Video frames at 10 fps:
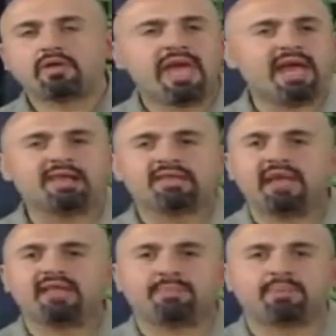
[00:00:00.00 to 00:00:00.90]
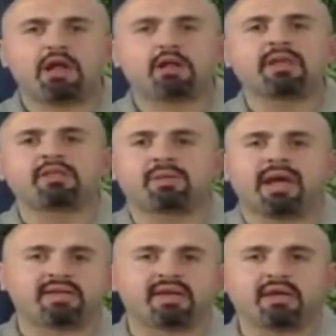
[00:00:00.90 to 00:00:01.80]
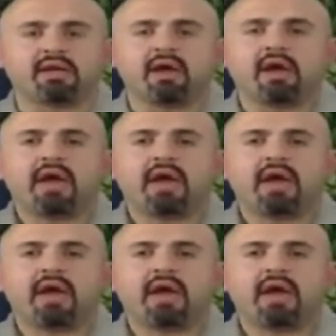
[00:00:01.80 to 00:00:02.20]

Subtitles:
So you cannot say that prayer means blessing.